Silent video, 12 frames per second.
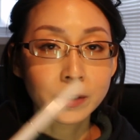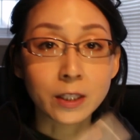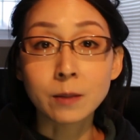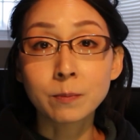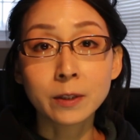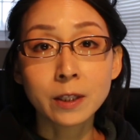
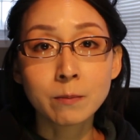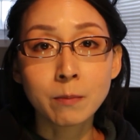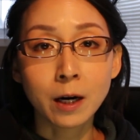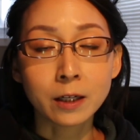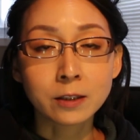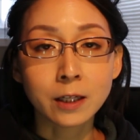deeply
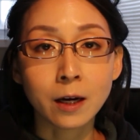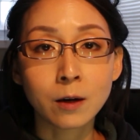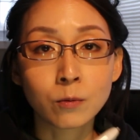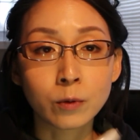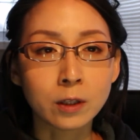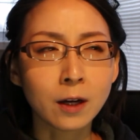marked
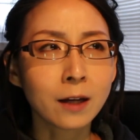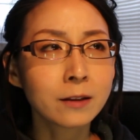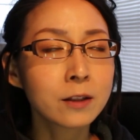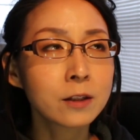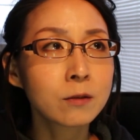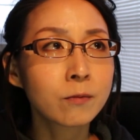down. We got
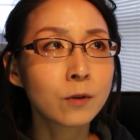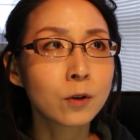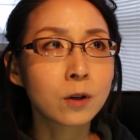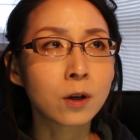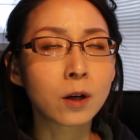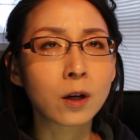this
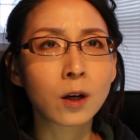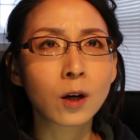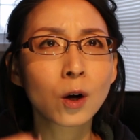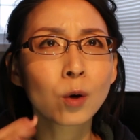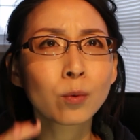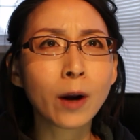for
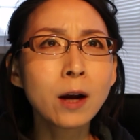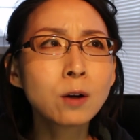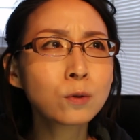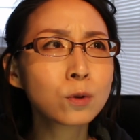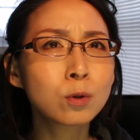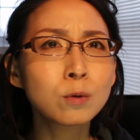
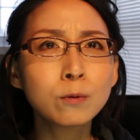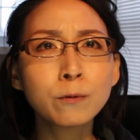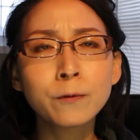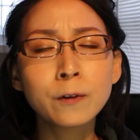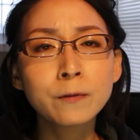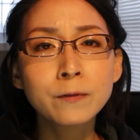around
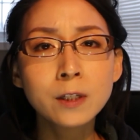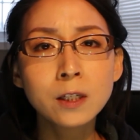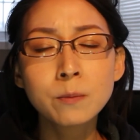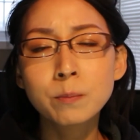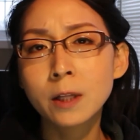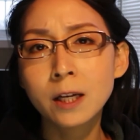
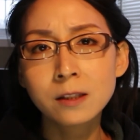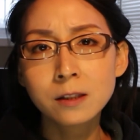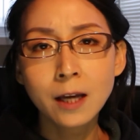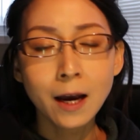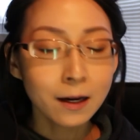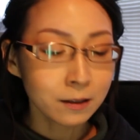$250 plus
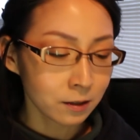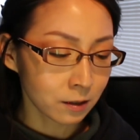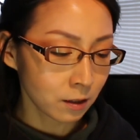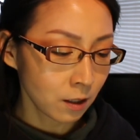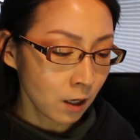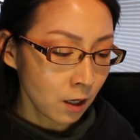tax.